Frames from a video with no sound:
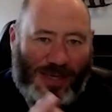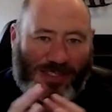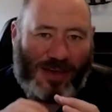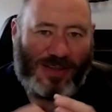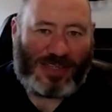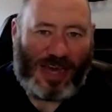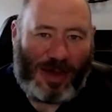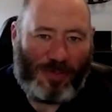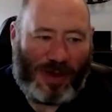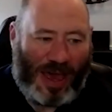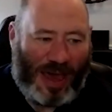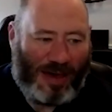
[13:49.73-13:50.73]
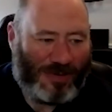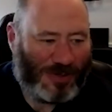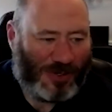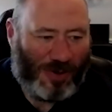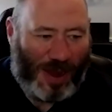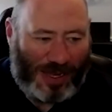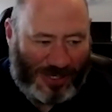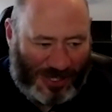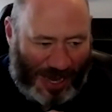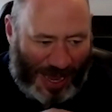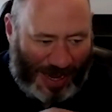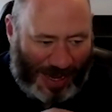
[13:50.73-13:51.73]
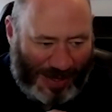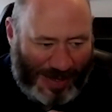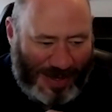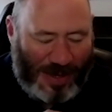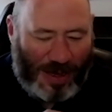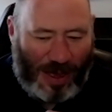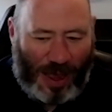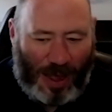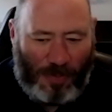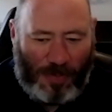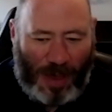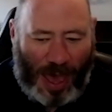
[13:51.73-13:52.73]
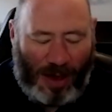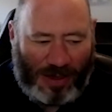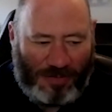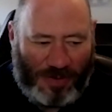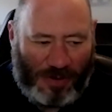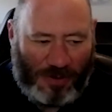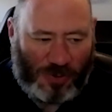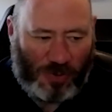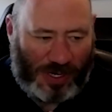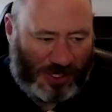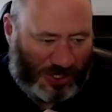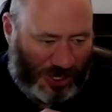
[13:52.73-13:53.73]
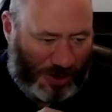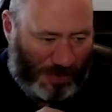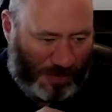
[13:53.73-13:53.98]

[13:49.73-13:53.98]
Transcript: That's all the time we have. It was great chatting. How can folks reach you?